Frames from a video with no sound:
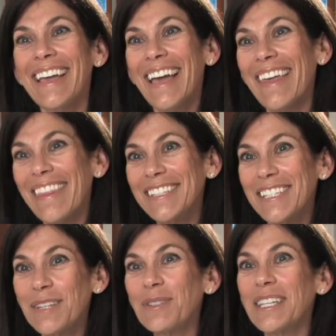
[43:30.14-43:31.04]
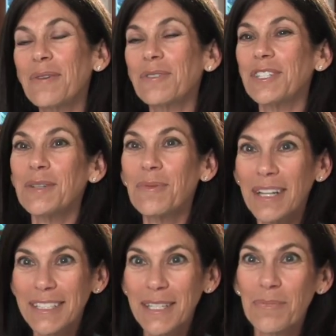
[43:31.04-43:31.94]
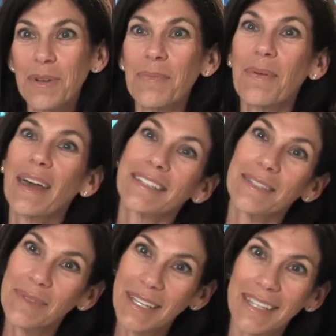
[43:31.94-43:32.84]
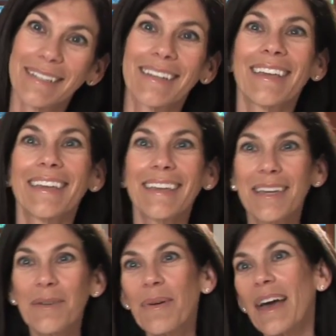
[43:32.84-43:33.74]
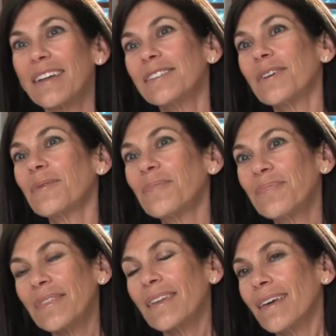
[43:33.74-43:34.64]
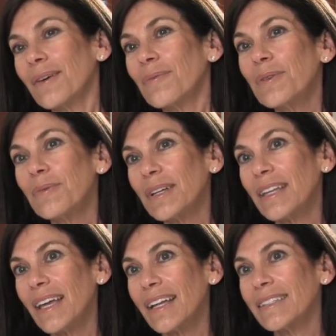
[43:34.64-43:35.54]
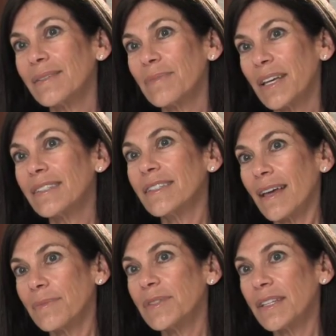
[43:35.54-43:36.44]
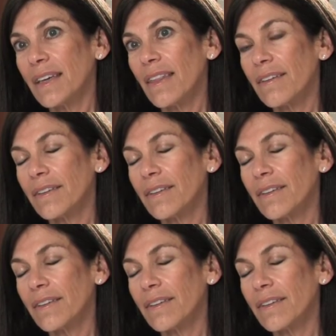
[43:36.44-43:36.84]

And then she would take what she wanted, put it back to me, and kick it back. So we really had some nice times together.